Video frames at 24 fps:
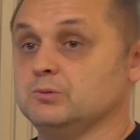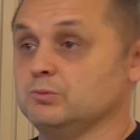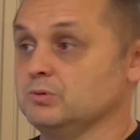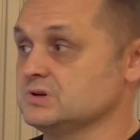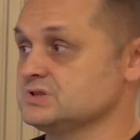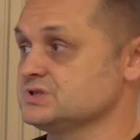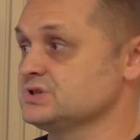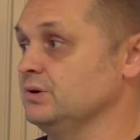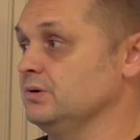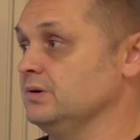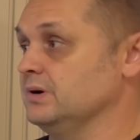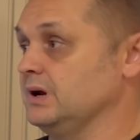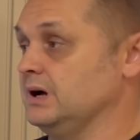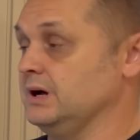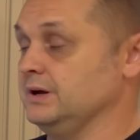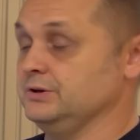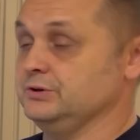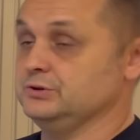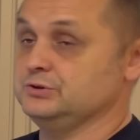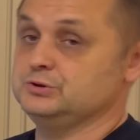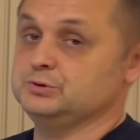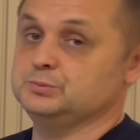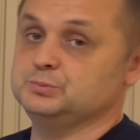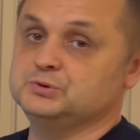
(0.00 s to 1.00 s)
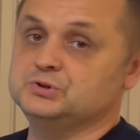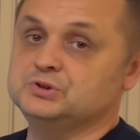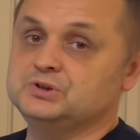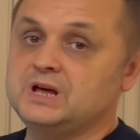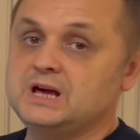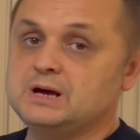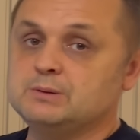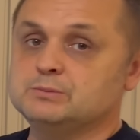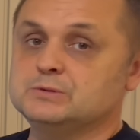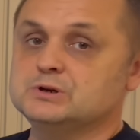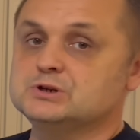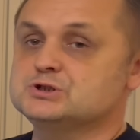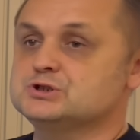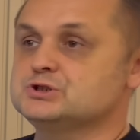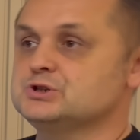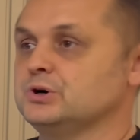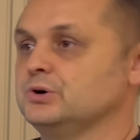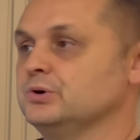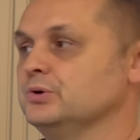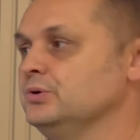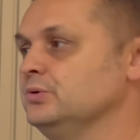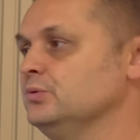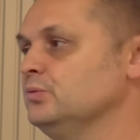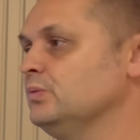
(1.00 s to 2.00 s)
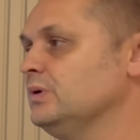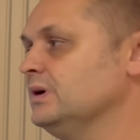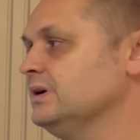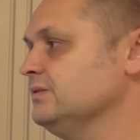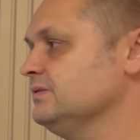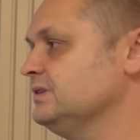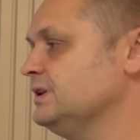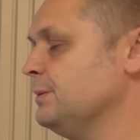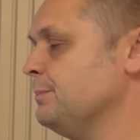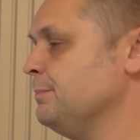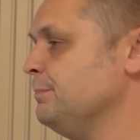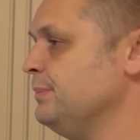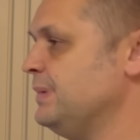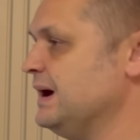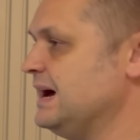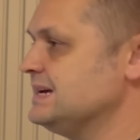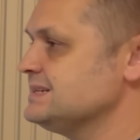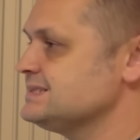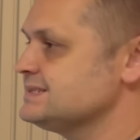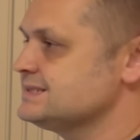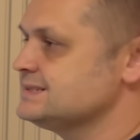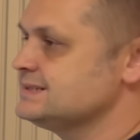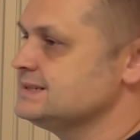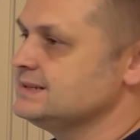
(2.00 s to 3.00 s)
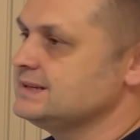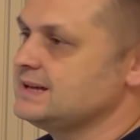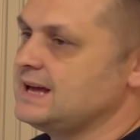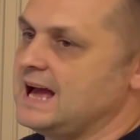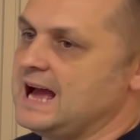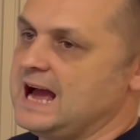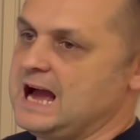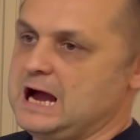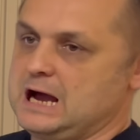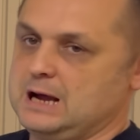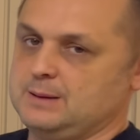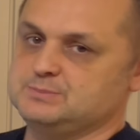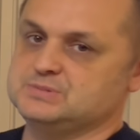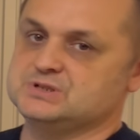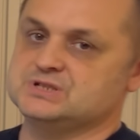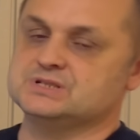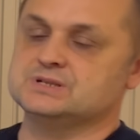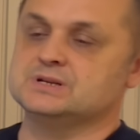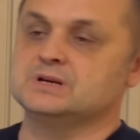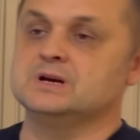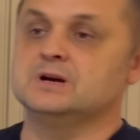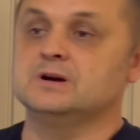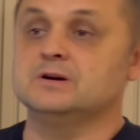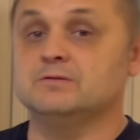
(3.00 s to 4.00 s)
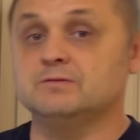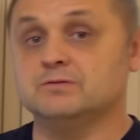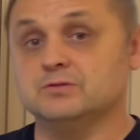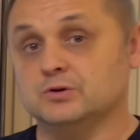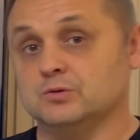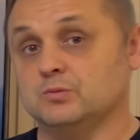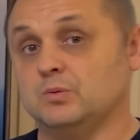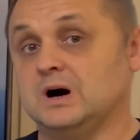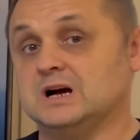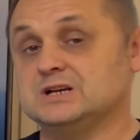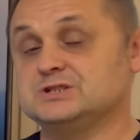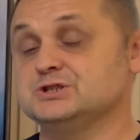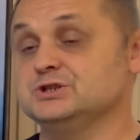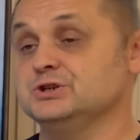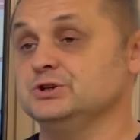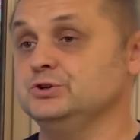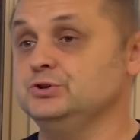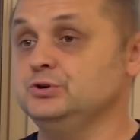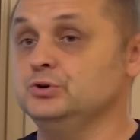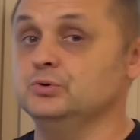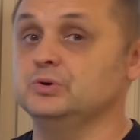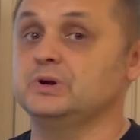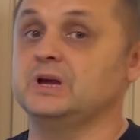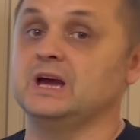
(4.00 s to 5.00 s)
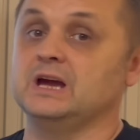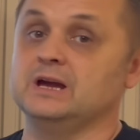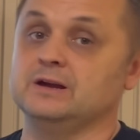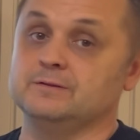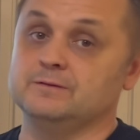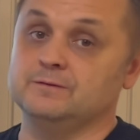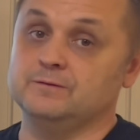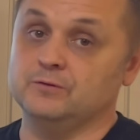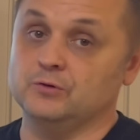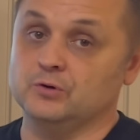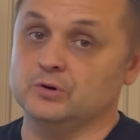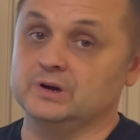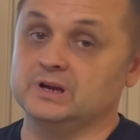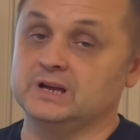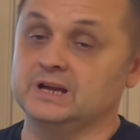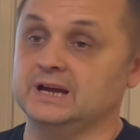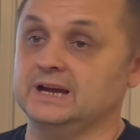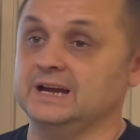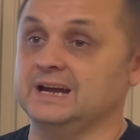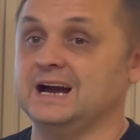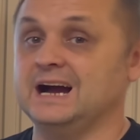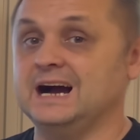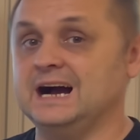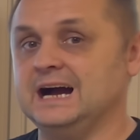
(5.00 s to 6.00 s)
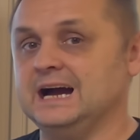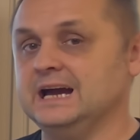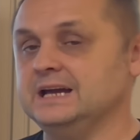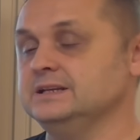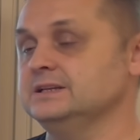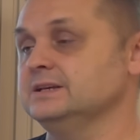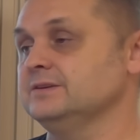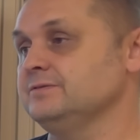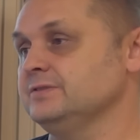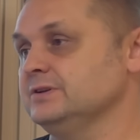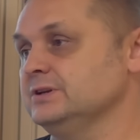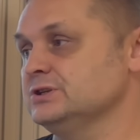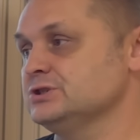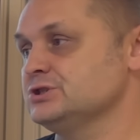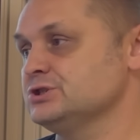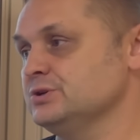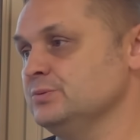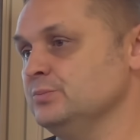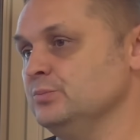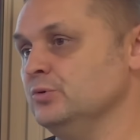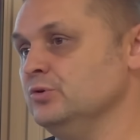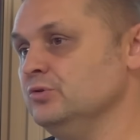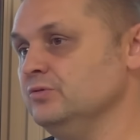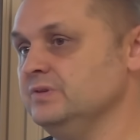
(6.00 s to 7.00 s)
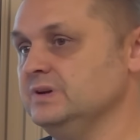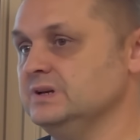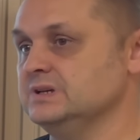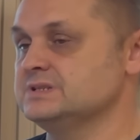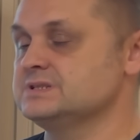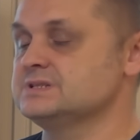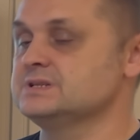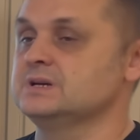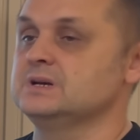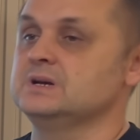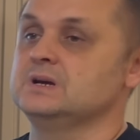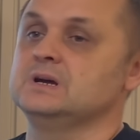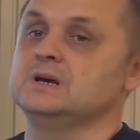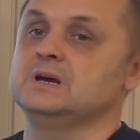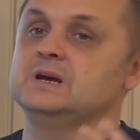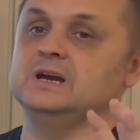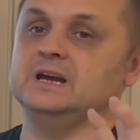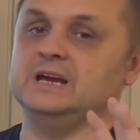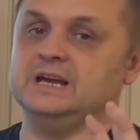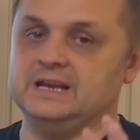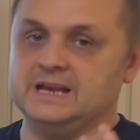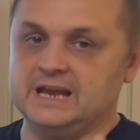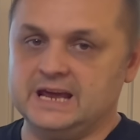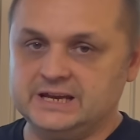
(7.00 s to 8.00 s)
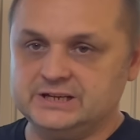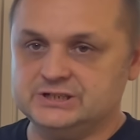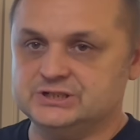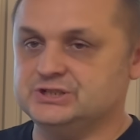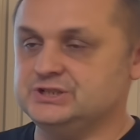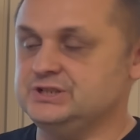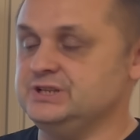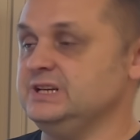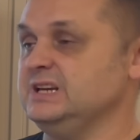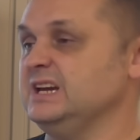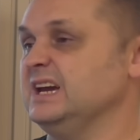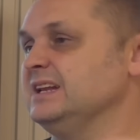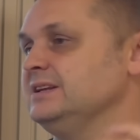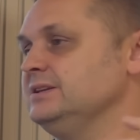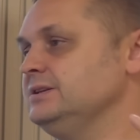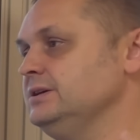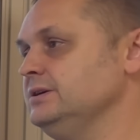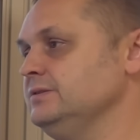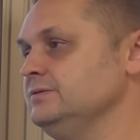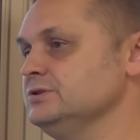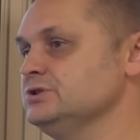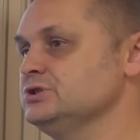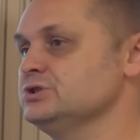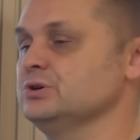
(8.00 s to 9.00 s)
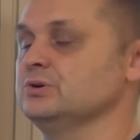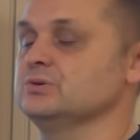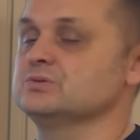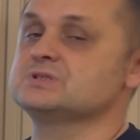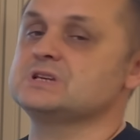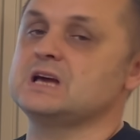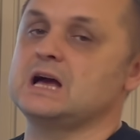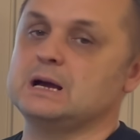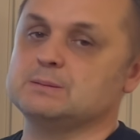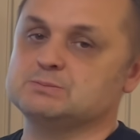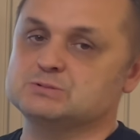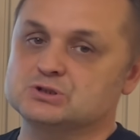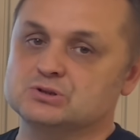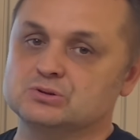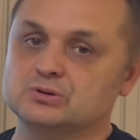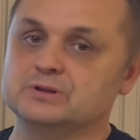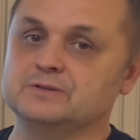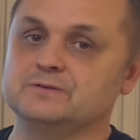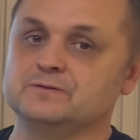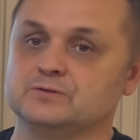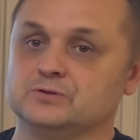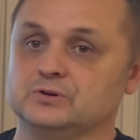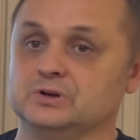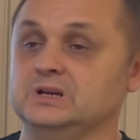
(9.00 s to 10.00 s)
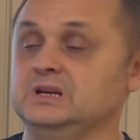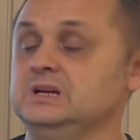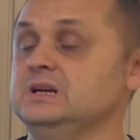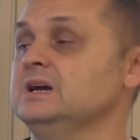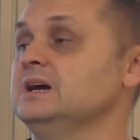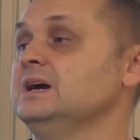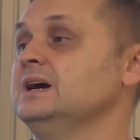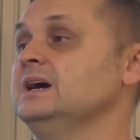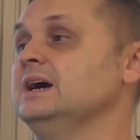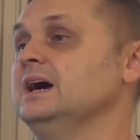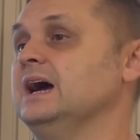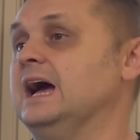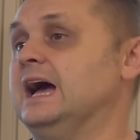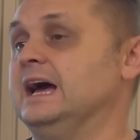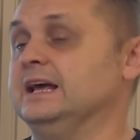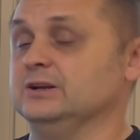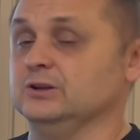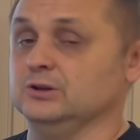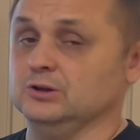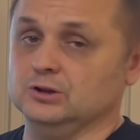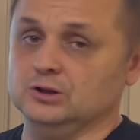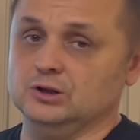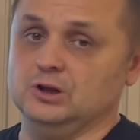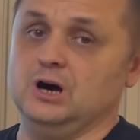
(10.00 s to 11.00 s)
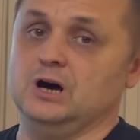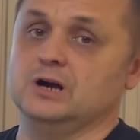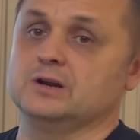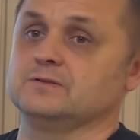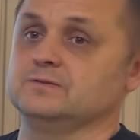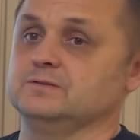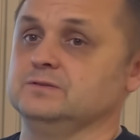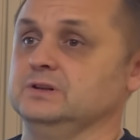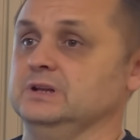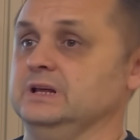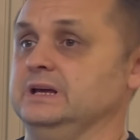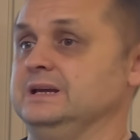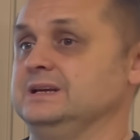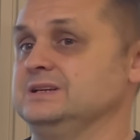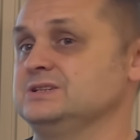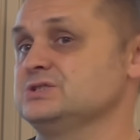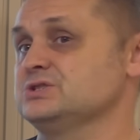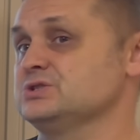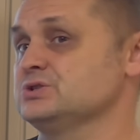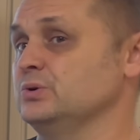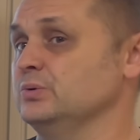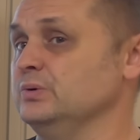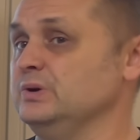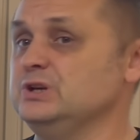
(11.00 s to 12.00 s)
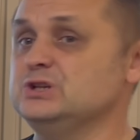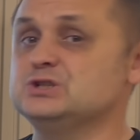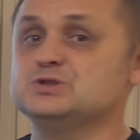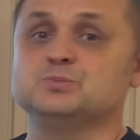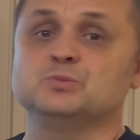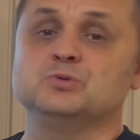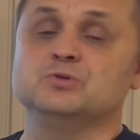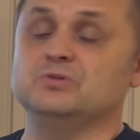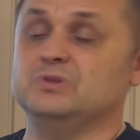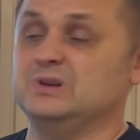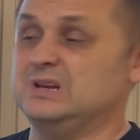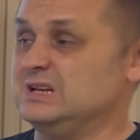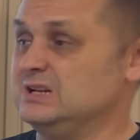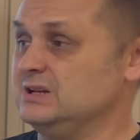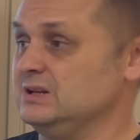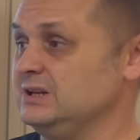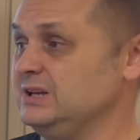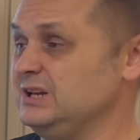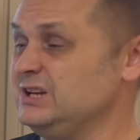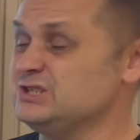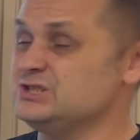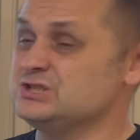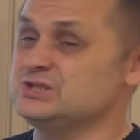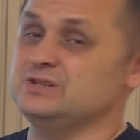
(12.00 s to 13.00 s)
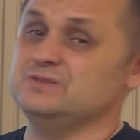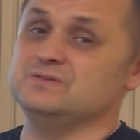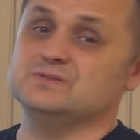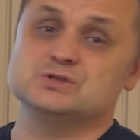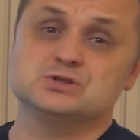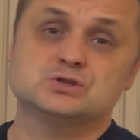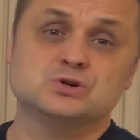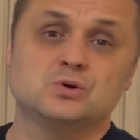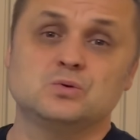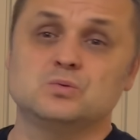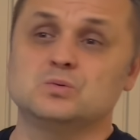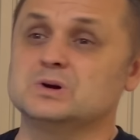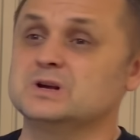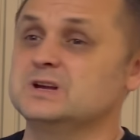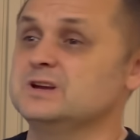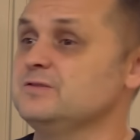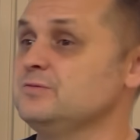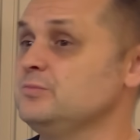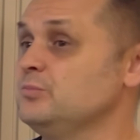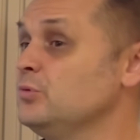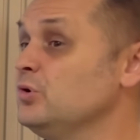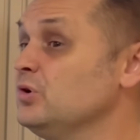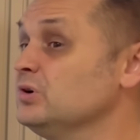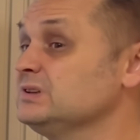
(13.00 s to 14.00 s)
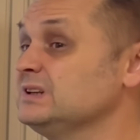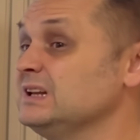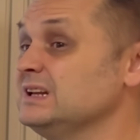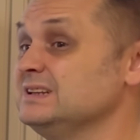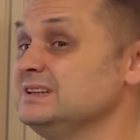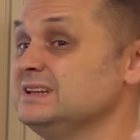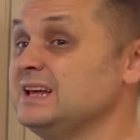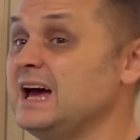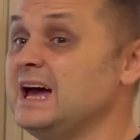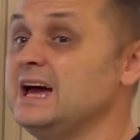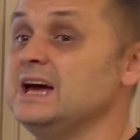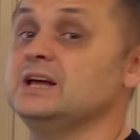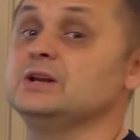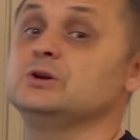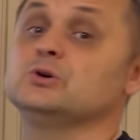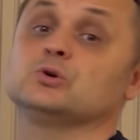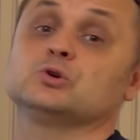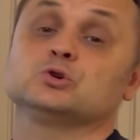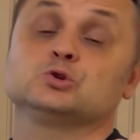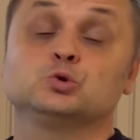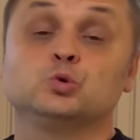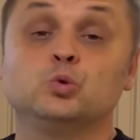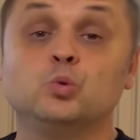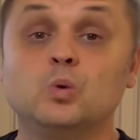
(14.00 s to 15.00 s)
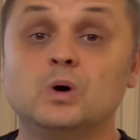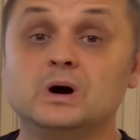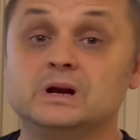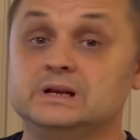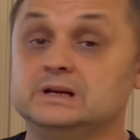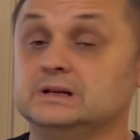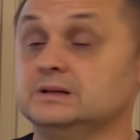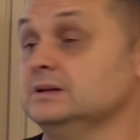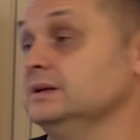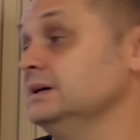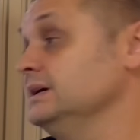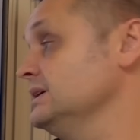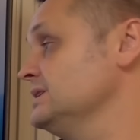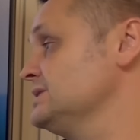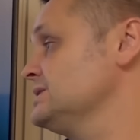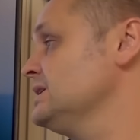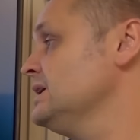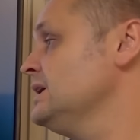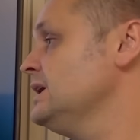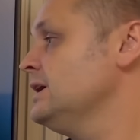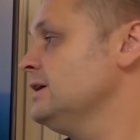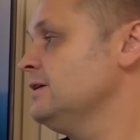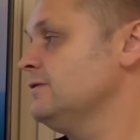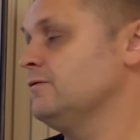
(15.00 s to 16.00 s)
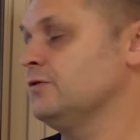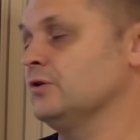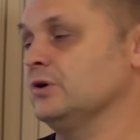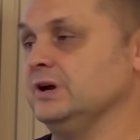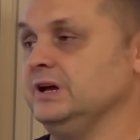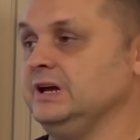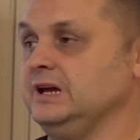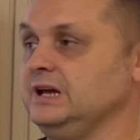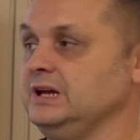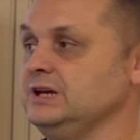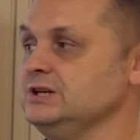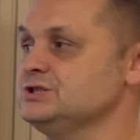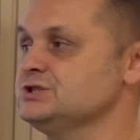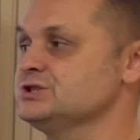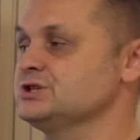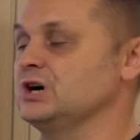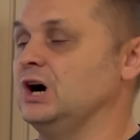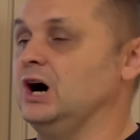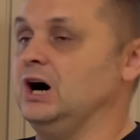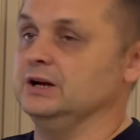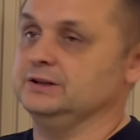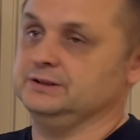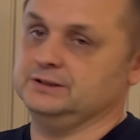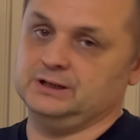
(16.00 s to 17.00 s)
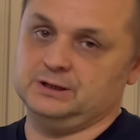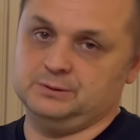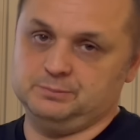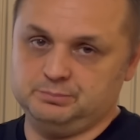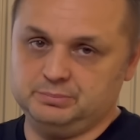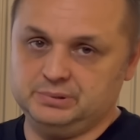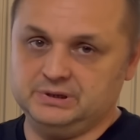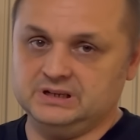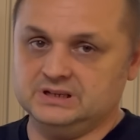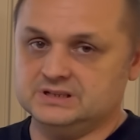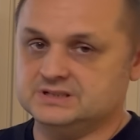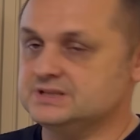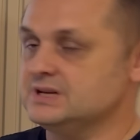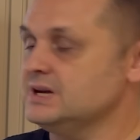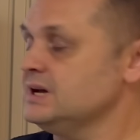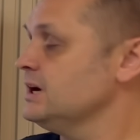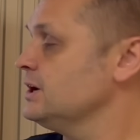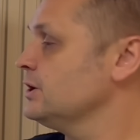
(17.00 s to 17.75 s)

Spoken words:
what's going on YouTube? Today I'm going to show you one of the best apps for watching 2K, 4K, high definition movies in HD and TV shows absolutely free and a lot of links. So each movie, each TV show will give more than 10 or 20 links for each content piece.